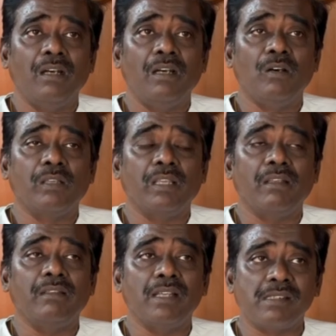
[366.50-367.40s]
Okay,
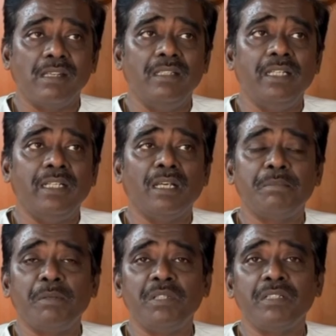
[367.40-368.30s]
they are still leading a
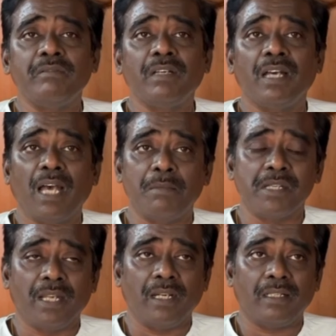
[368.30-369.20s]
primitive
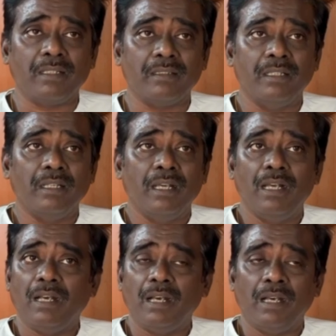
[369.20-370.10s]
habitat.
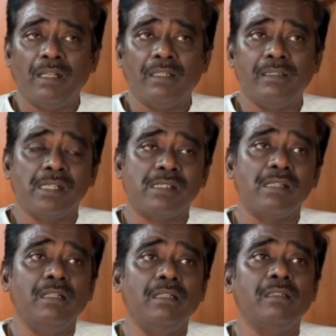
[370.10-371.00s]
They are
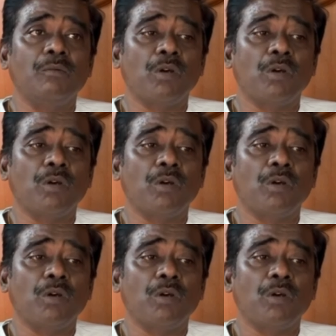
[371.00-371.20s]
still,